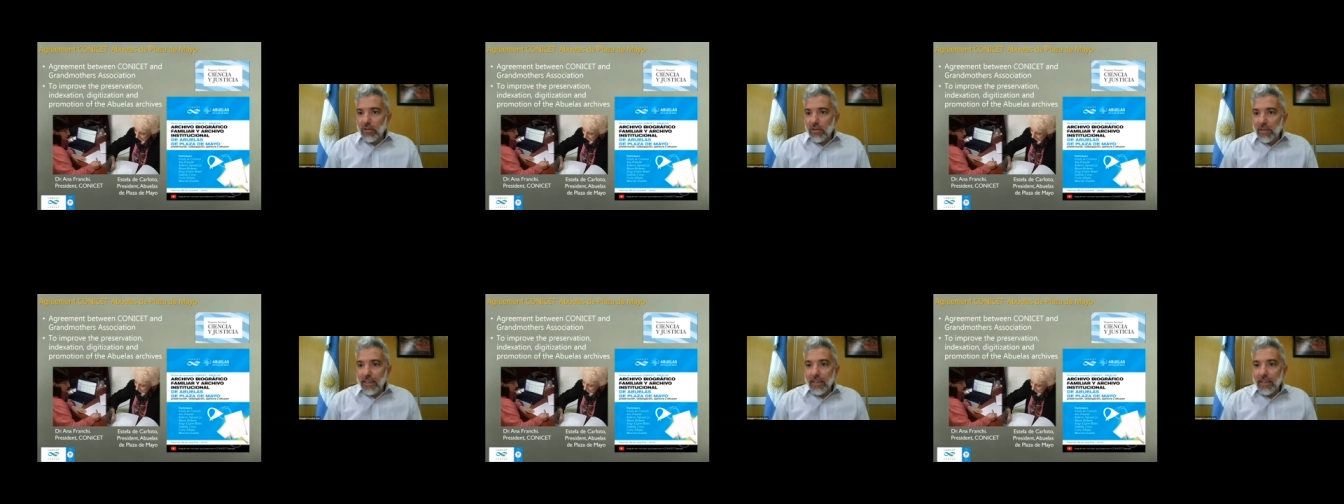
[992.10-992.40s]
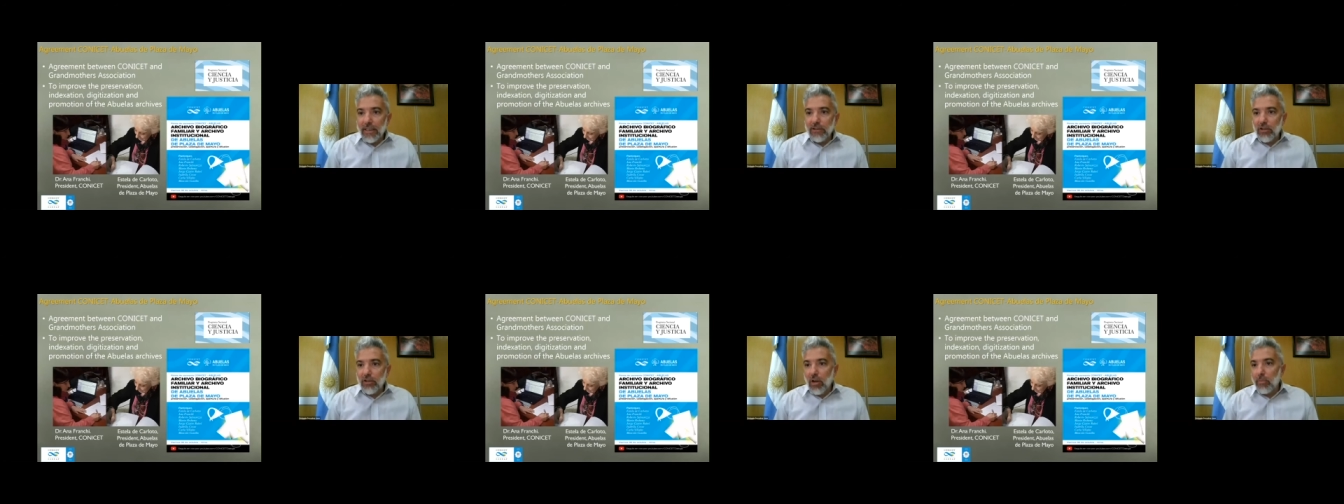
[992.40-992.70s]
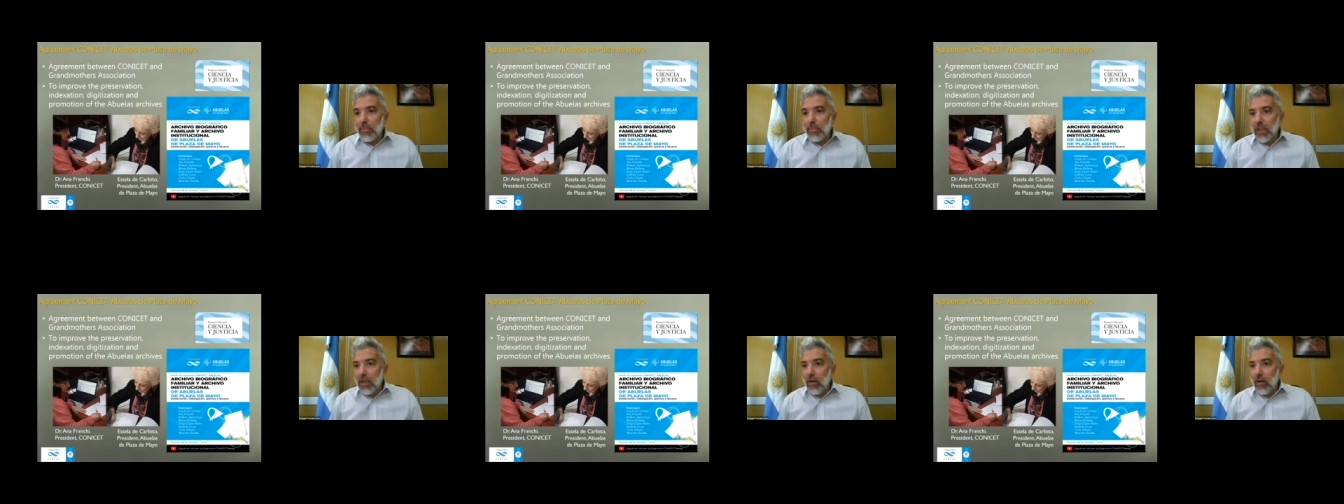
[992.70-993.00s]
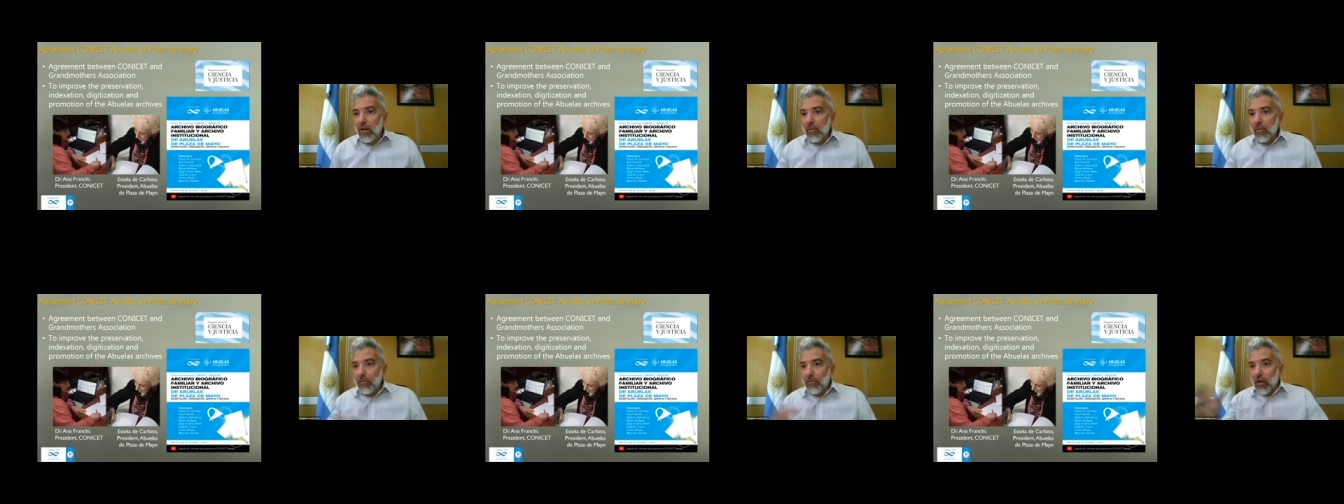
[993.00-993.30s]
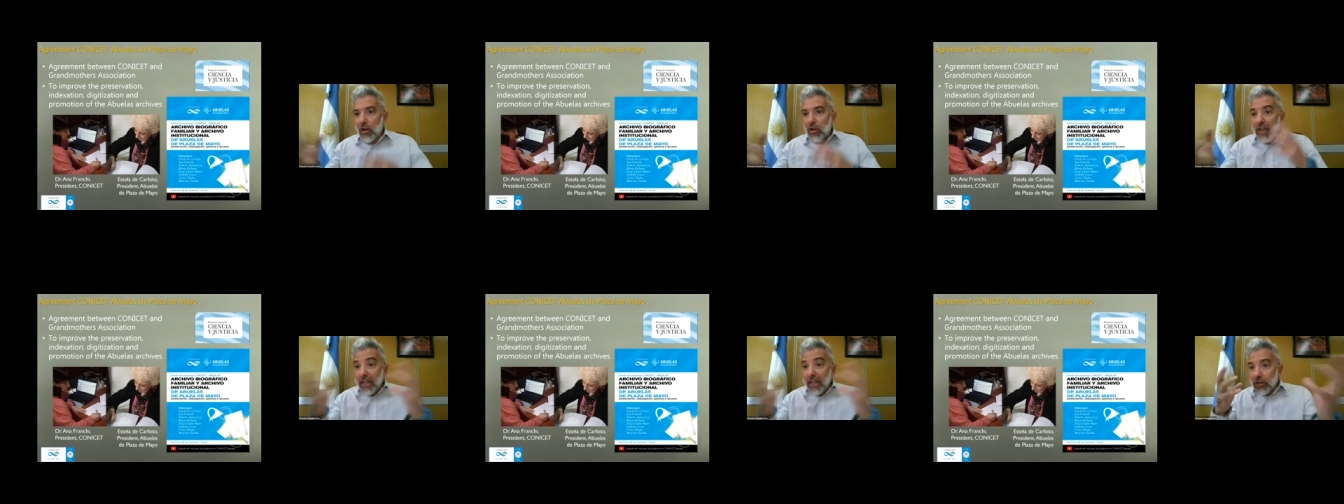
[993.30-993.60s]
on the topic of
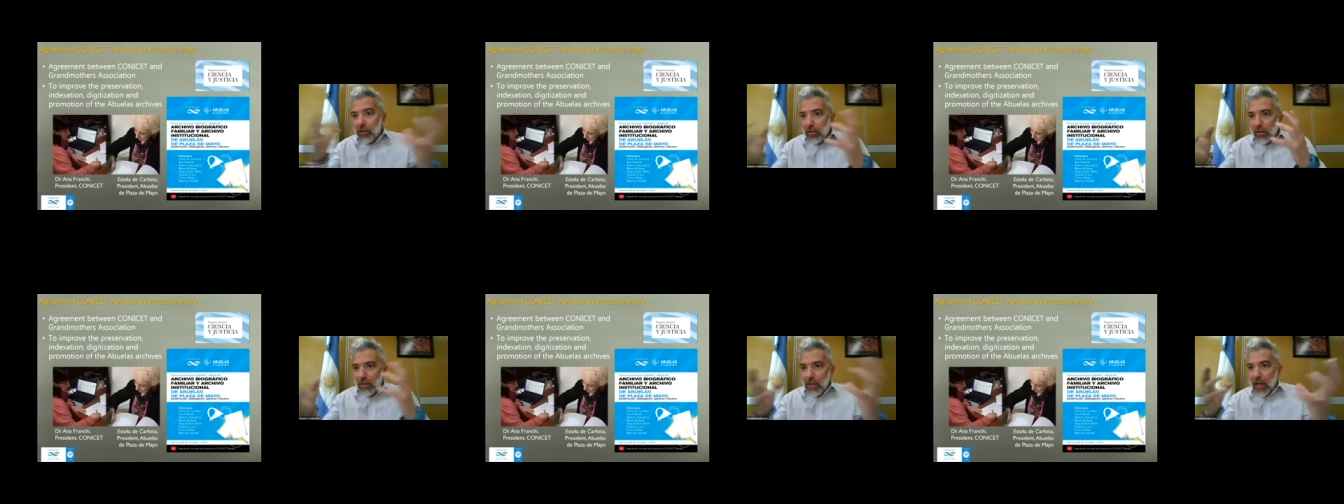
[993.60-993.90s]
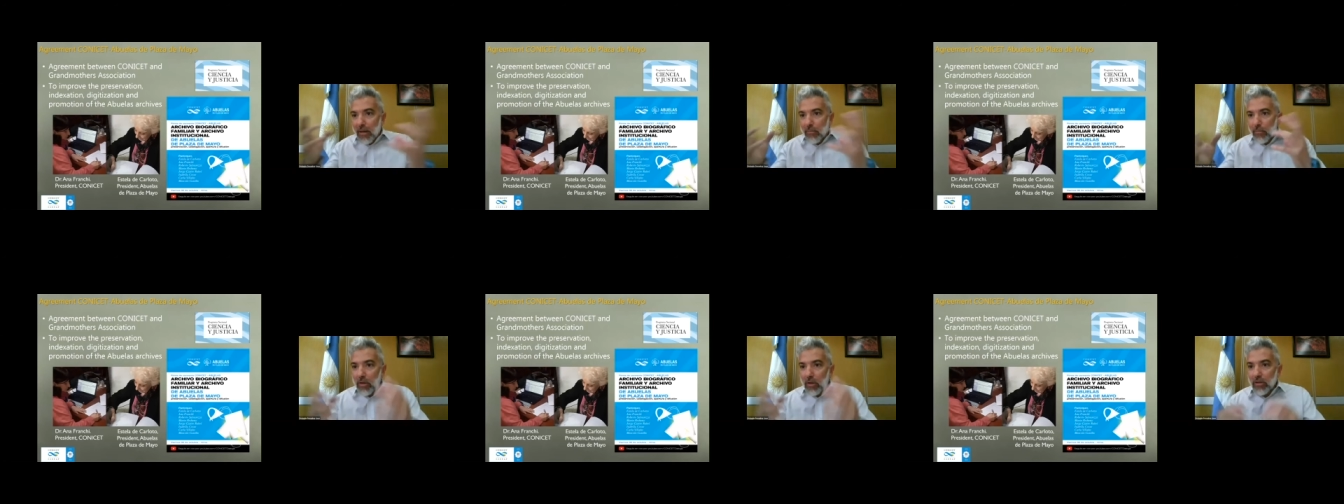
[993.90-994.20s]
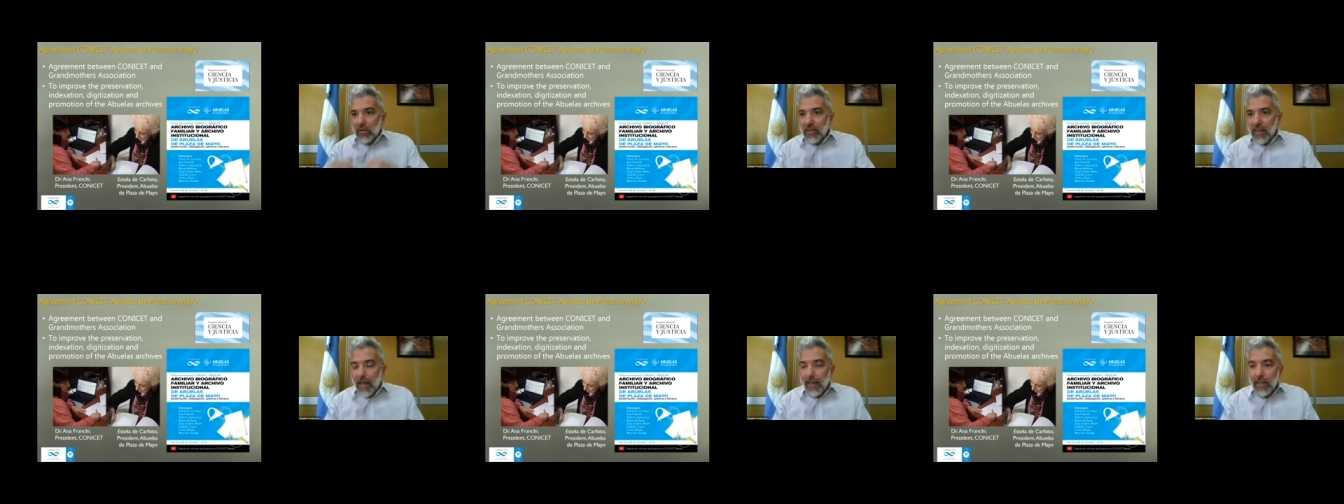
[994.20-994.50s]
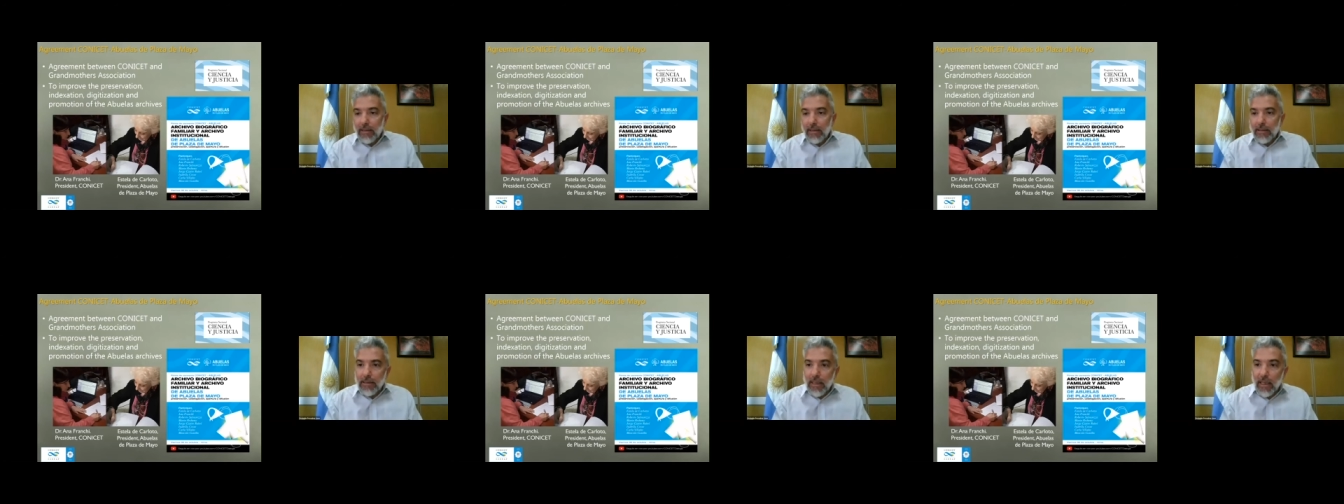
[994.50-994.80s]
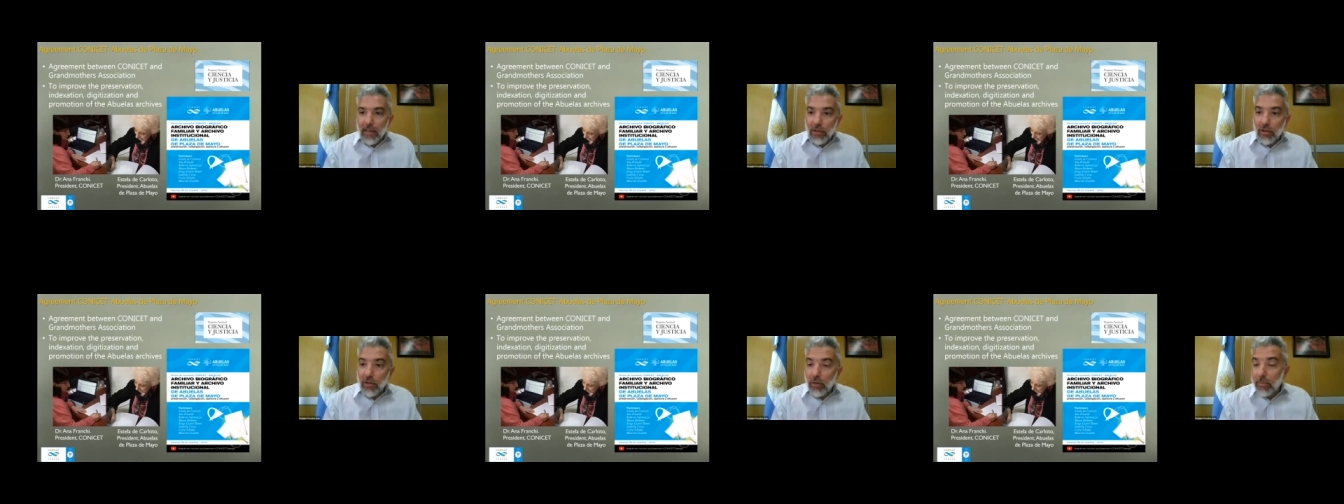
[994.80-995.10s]
connection among science
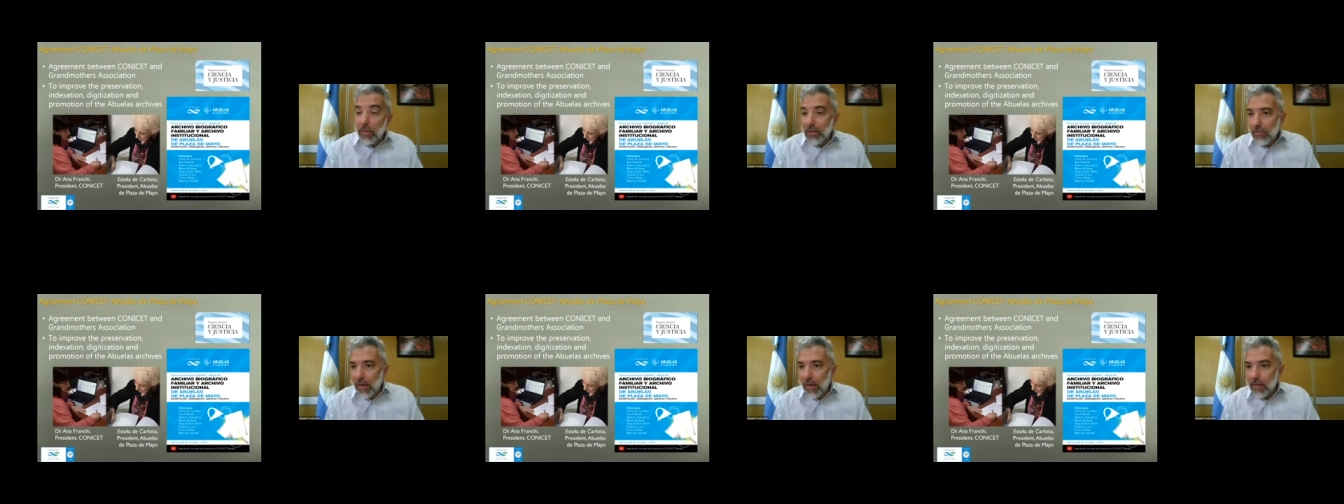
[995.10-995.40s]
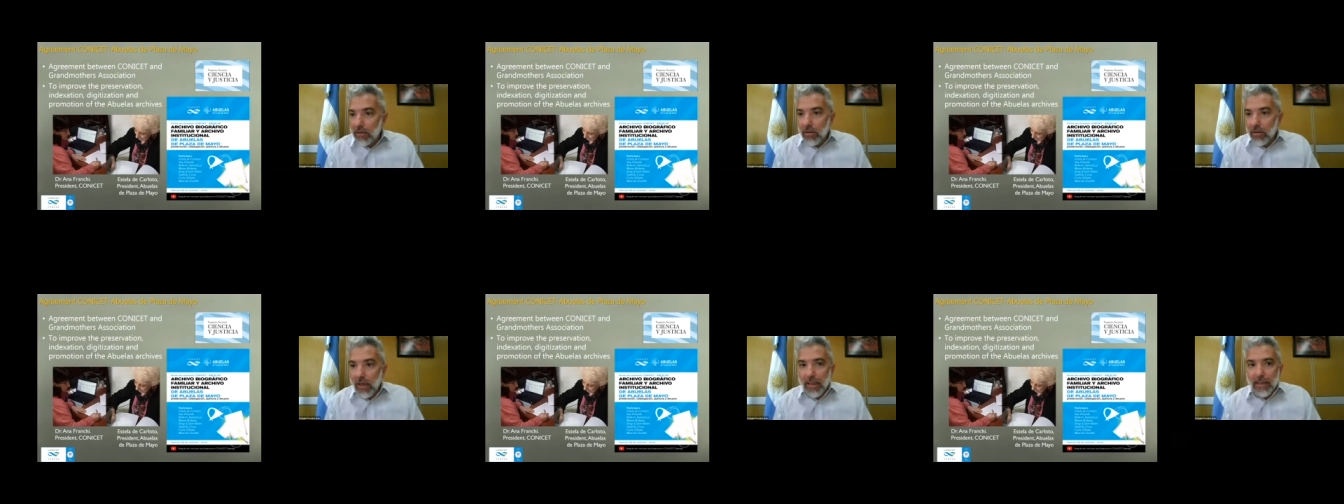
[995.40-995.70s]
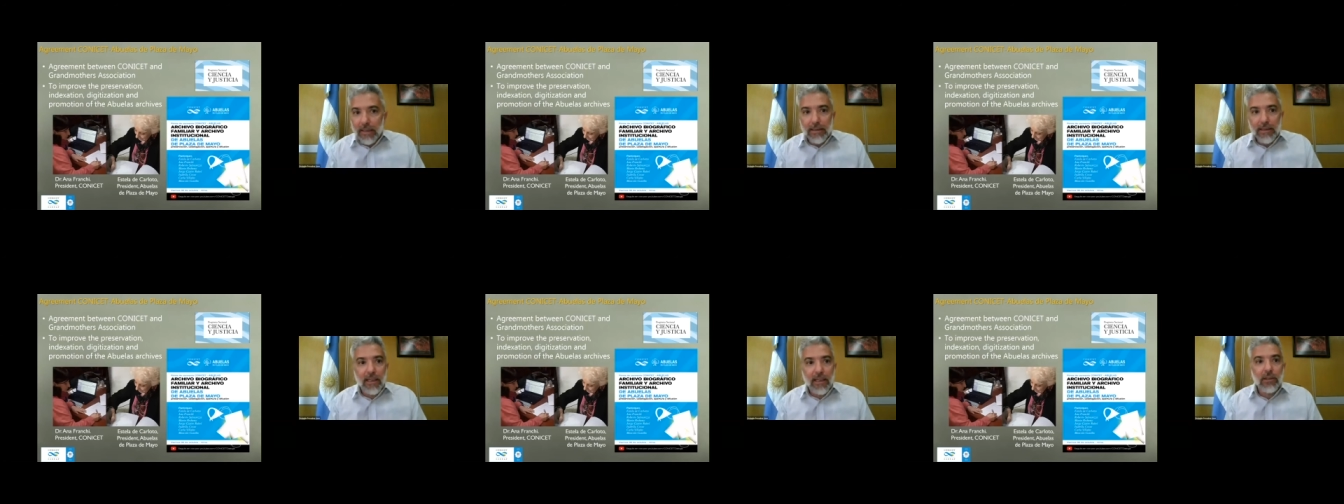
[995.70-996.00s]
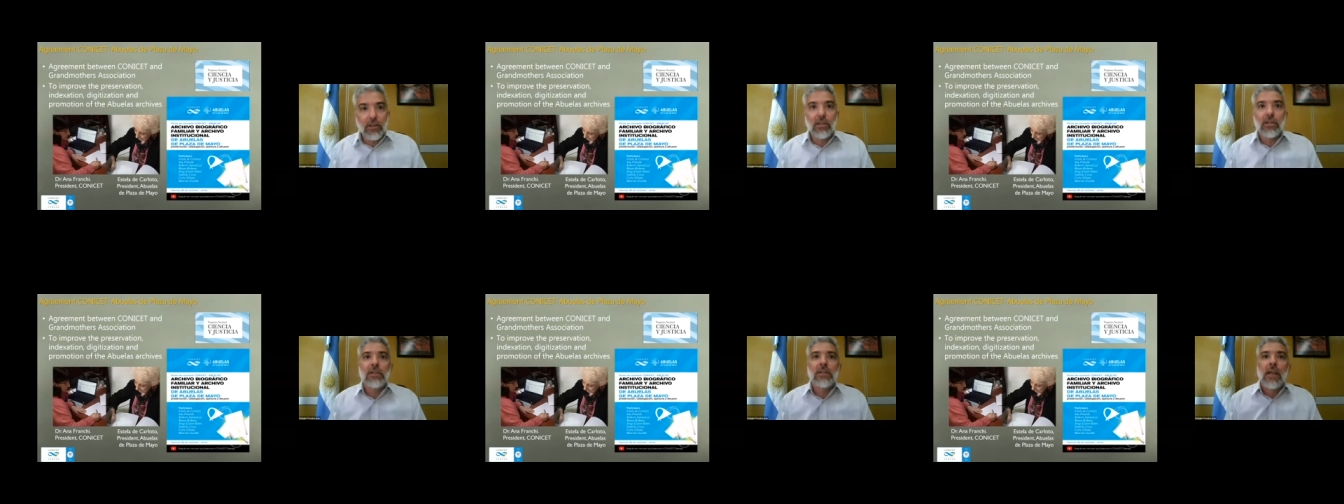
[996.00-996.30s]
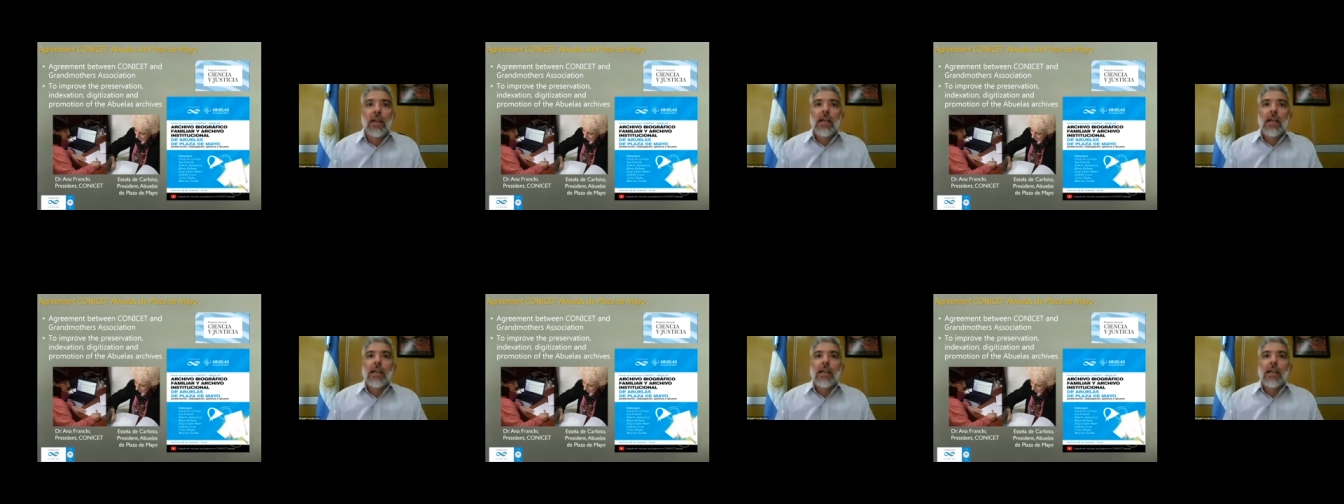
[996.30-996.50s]
and human rights organizations.